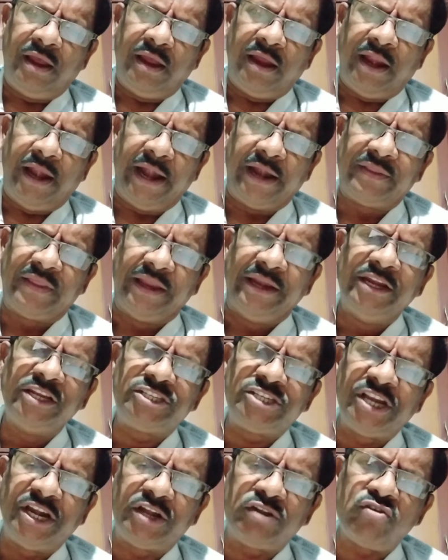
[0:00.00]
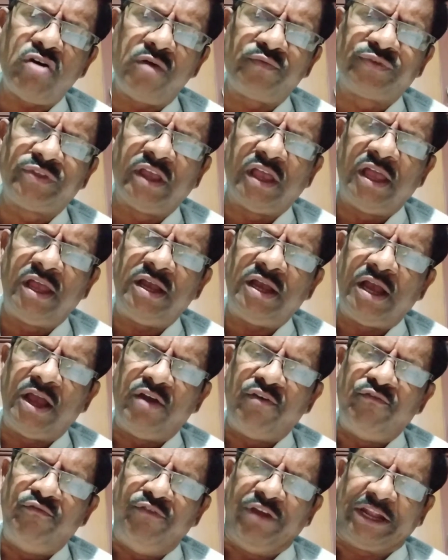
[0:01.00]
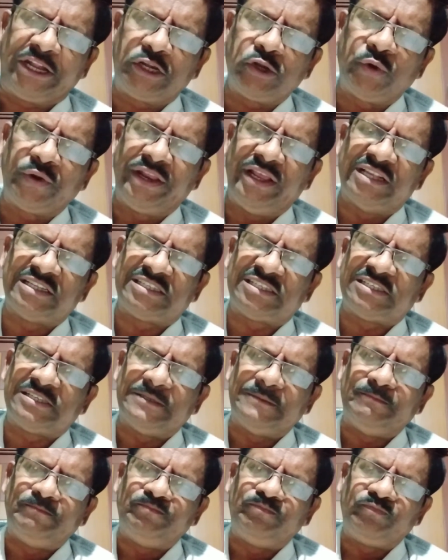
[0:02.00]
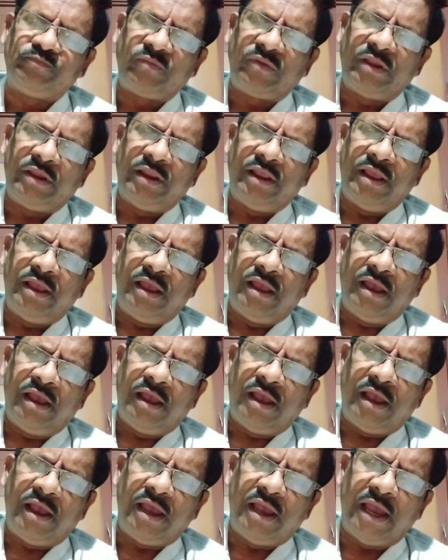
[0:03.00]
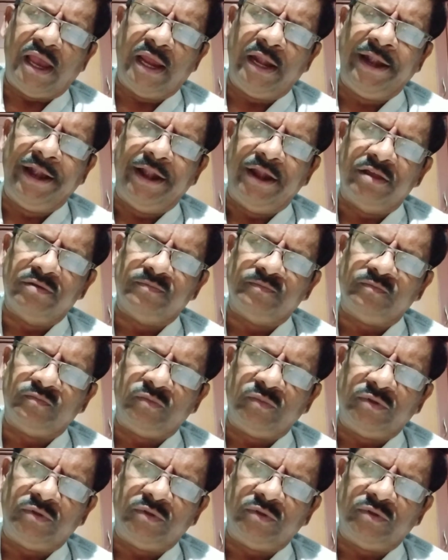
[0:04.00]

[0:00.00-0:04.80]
At the initiative of the victorious Allied